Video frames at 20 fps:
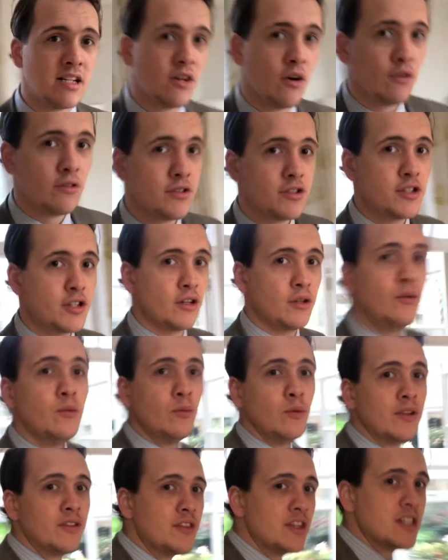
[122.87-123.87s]
on to
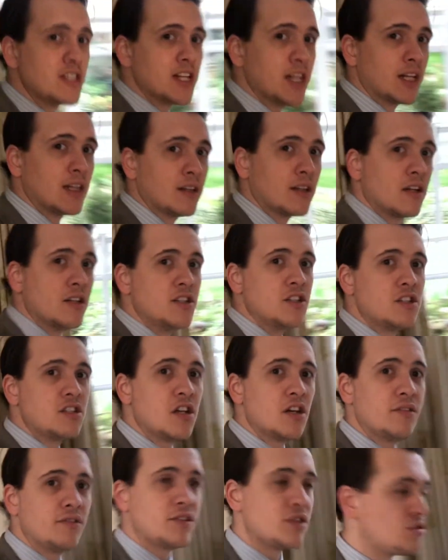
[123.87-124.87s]
with this little
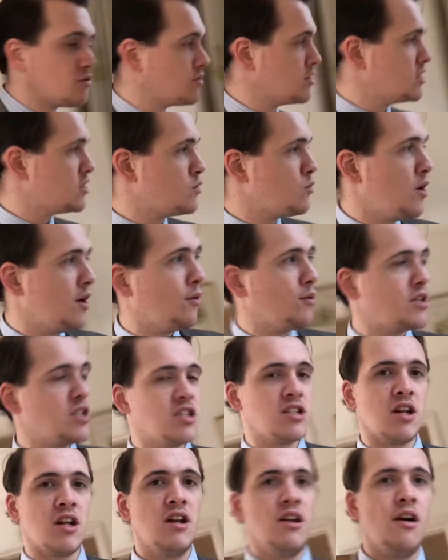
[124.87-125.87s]
conservatory as well, which is
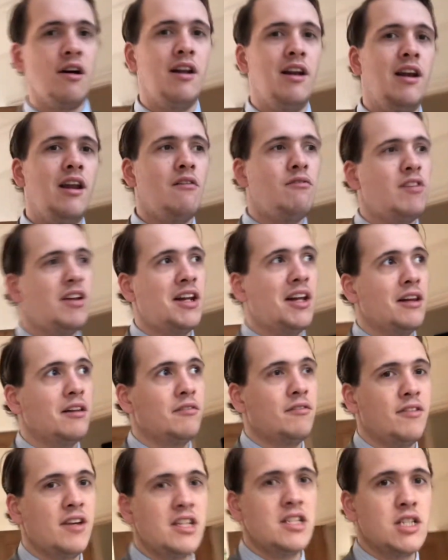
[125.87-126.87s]
a lovely little
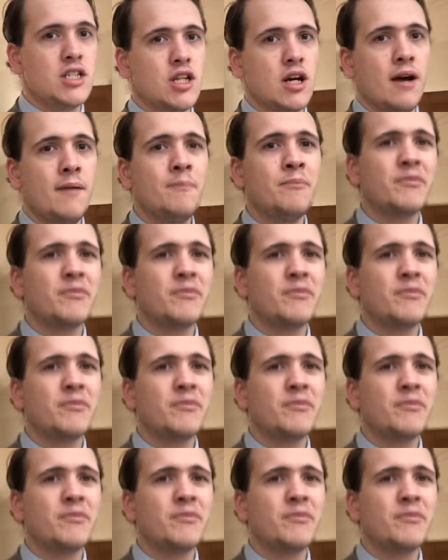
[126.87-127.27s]
feature.